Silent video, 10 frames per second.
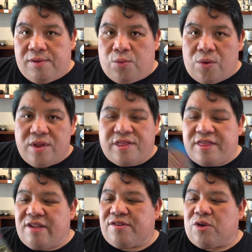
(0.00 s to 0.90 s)
One of the
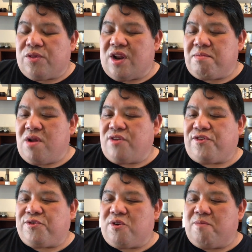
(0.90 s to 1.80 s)
things though that I'm not
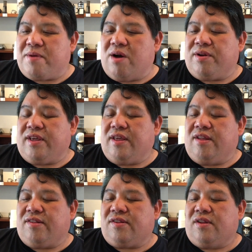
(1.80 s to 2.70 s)
sure about
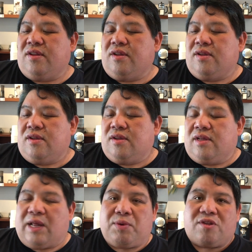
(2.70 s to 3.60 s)
is,
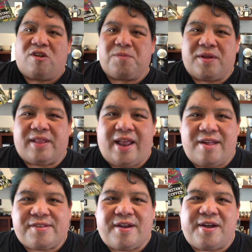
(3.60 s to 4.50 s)
like we talked about the
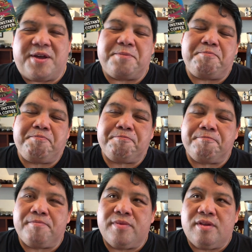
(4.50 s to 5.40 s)
last time,
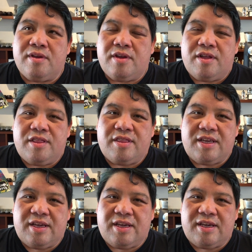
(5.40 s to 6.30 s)

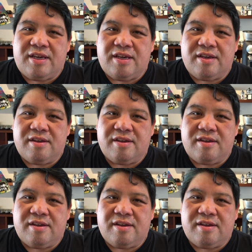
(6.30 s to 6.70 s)
the